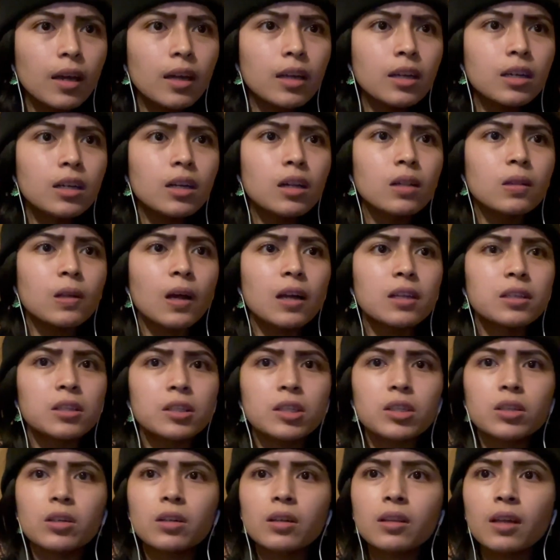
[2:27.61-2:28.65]

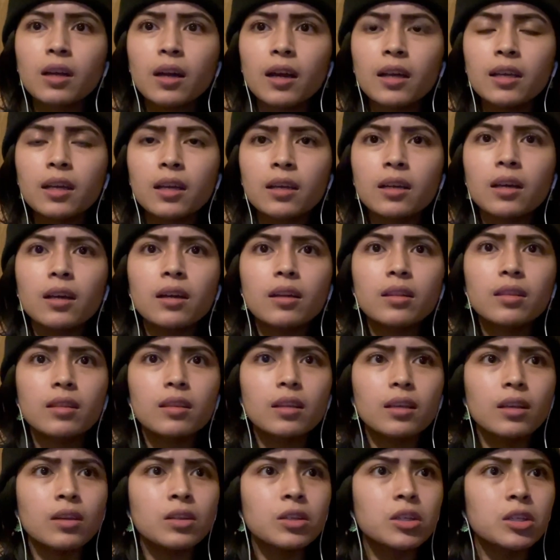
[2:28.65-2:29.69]
cleanser that I can get
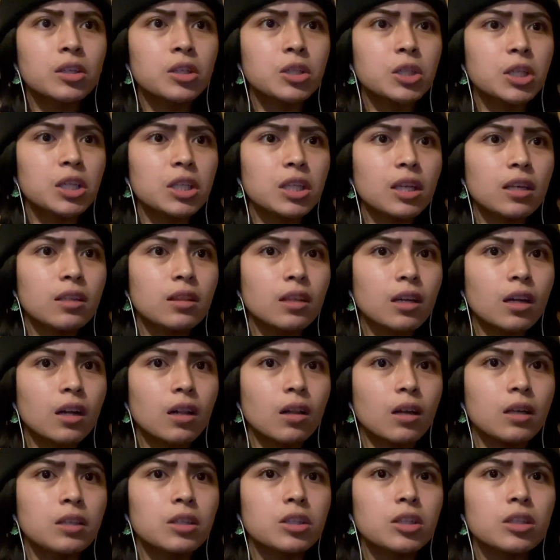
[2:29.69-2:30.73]
that's just like the
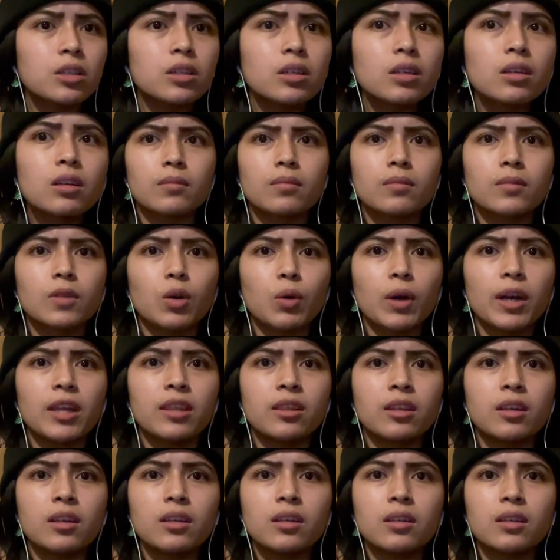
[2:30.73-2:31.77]
cleanser. Oh, I
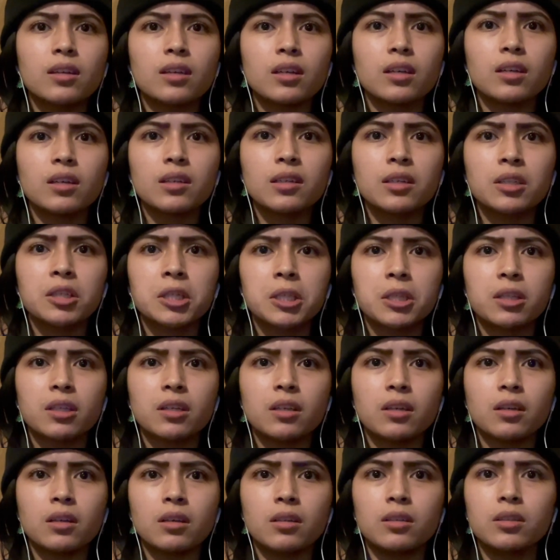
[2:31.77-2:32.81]
think it is
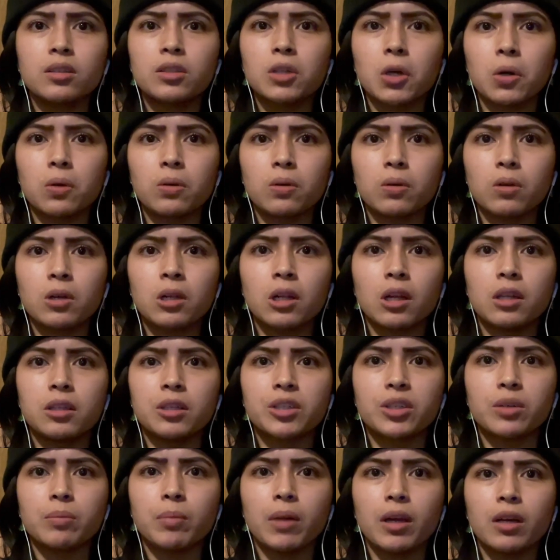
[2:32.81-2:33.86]
the total
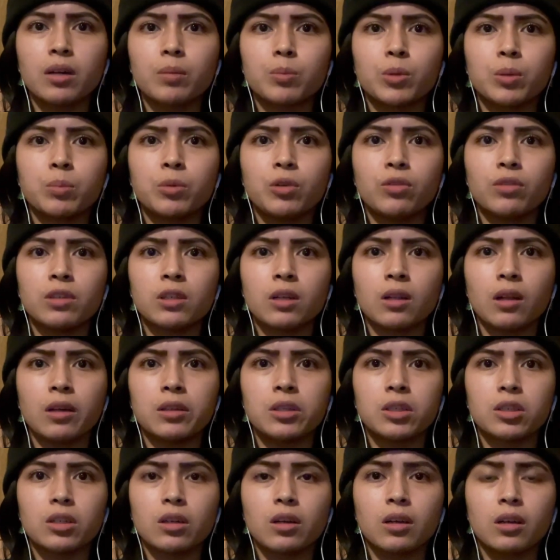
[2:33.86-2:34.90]
cleanser, makeup removing
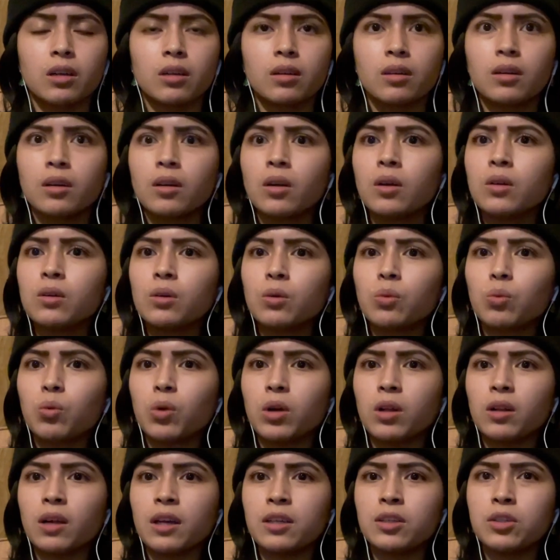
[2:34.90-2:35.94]
cleanser.
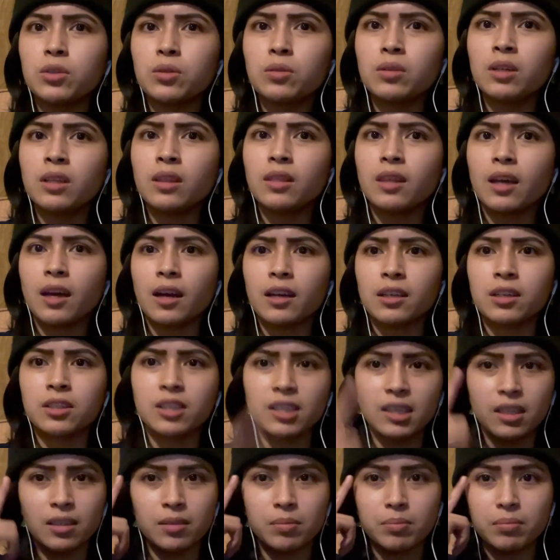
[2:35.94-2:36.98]
Well, I do need that because
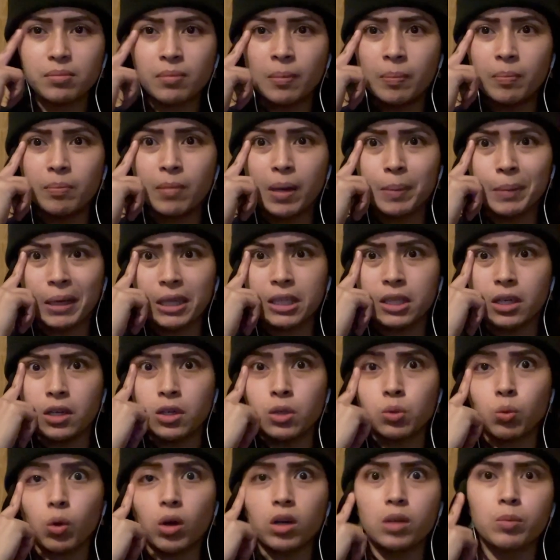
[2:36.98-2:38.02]
like my mascara
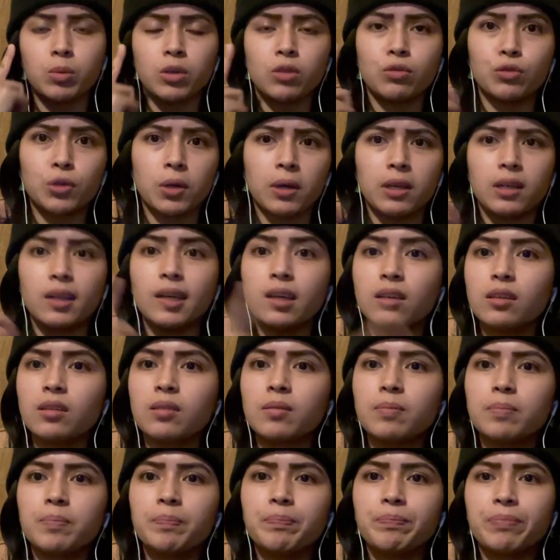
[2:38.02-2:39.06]
is waterproof, so I need
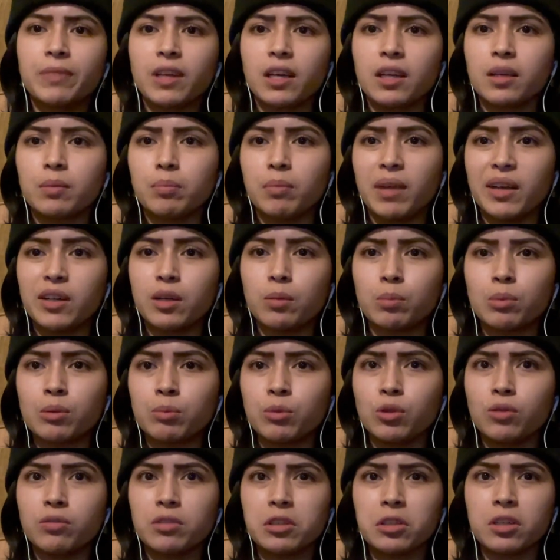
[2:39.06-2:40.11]
like makeup
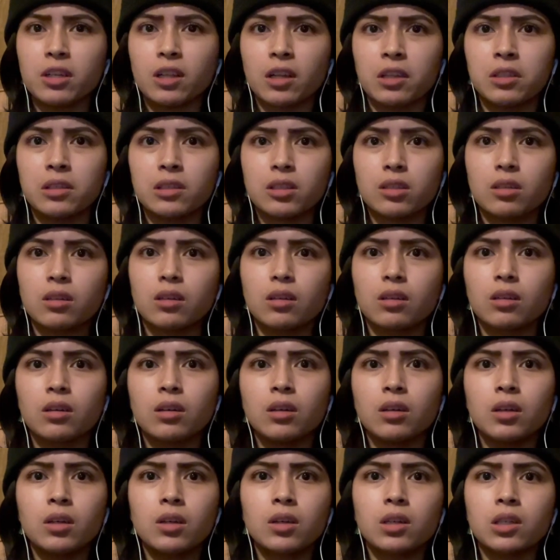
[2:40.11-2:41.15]
removing cleanser.
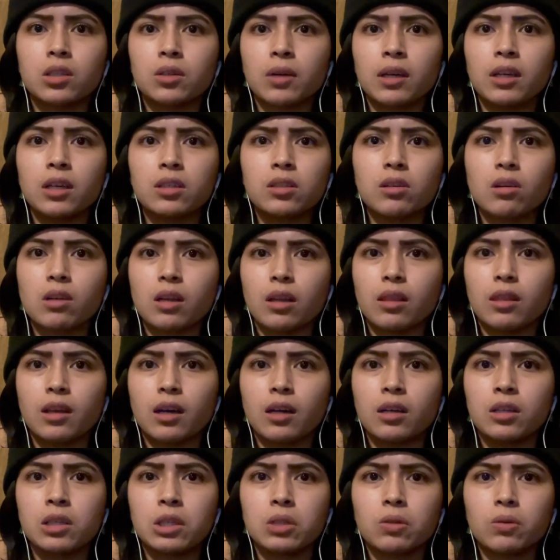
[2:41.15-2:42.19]
So I guess I'll get
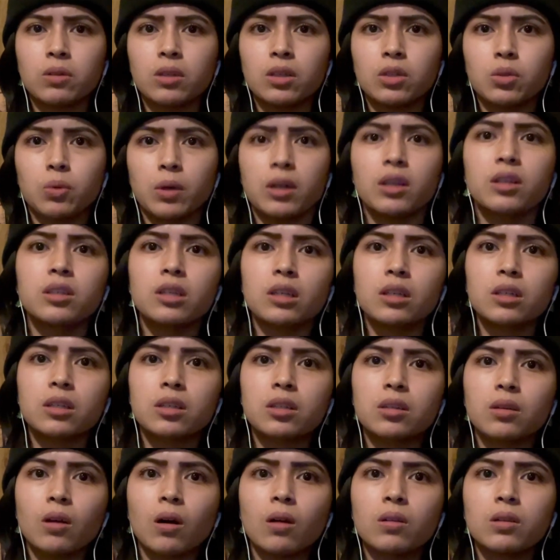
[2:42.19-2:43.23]
that. It's only
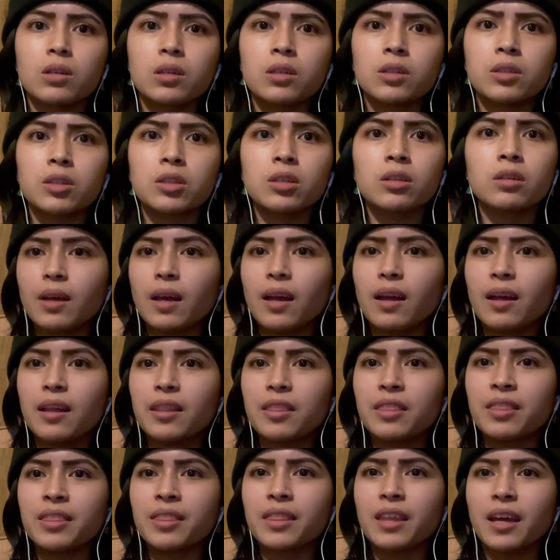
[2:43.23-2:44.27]
$26.
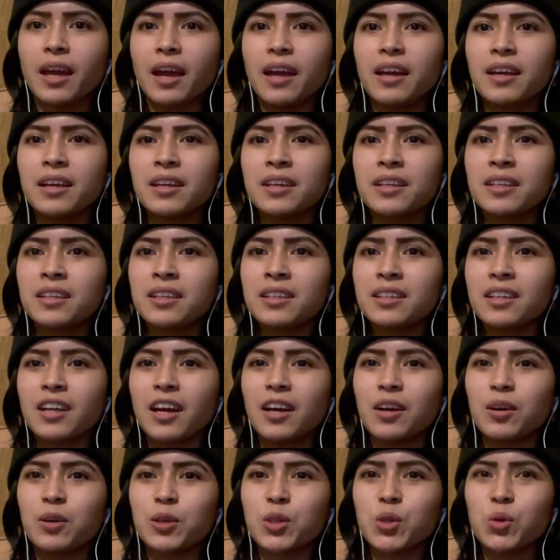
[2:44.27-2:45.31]
And then
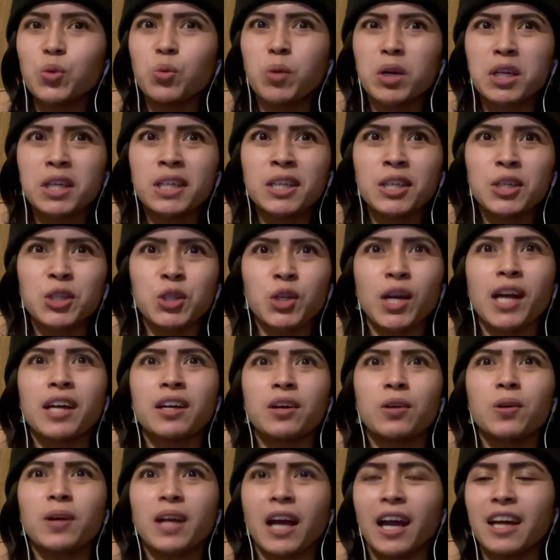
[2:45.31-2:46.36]
I also wanted to try
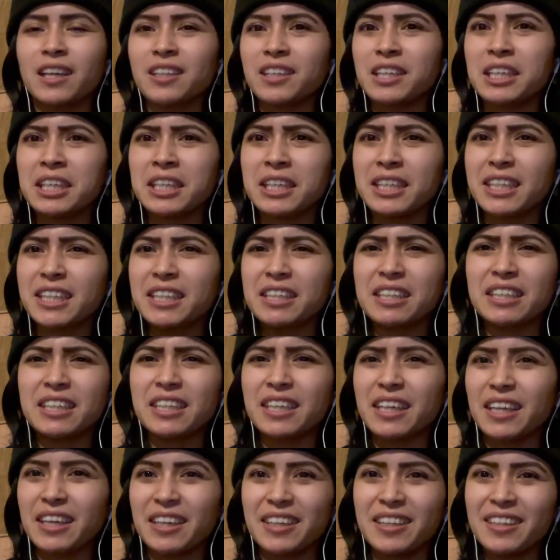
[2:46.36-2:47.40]
out Kylie's
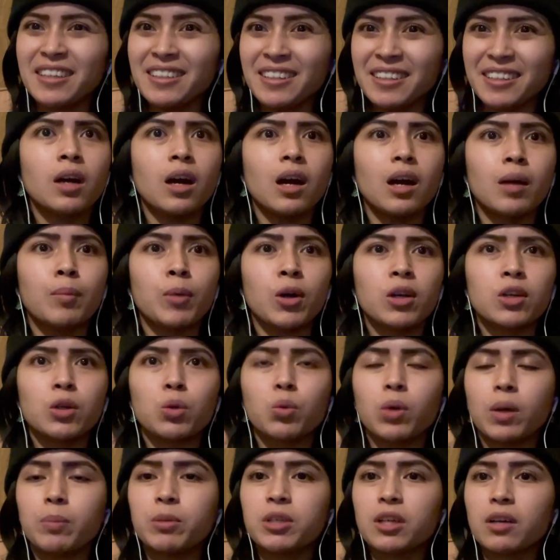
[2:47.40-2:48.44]
skin. I'm on her
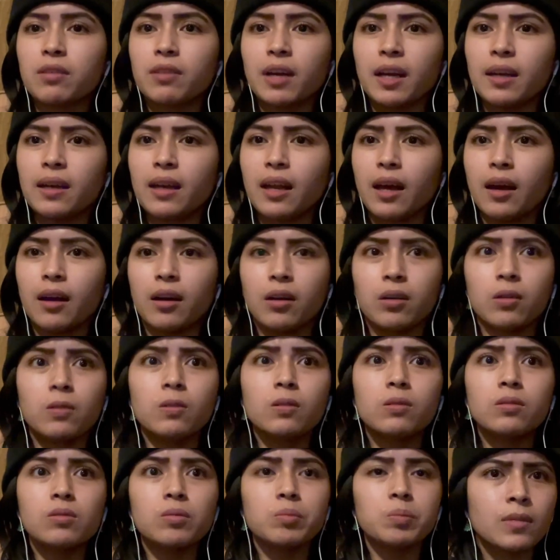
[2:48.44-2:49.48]
website right
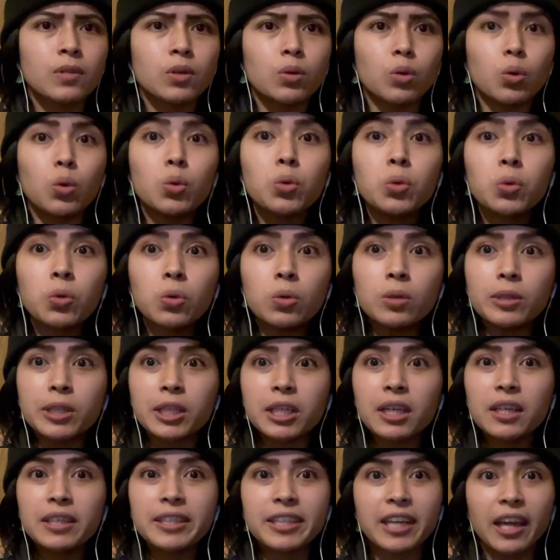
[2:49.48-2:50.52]
now. Ooh,
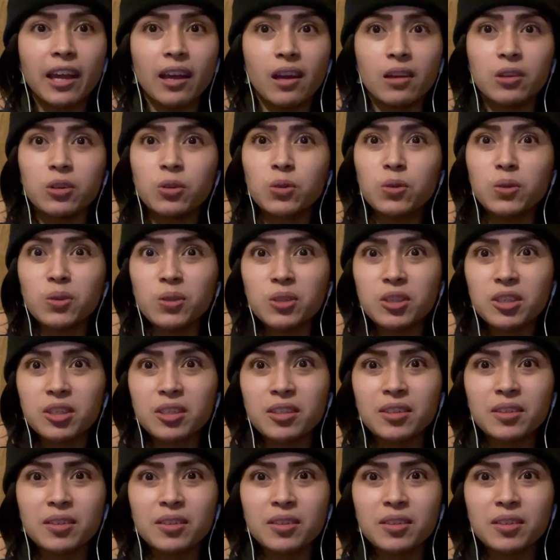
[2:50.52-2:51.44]
she has candles.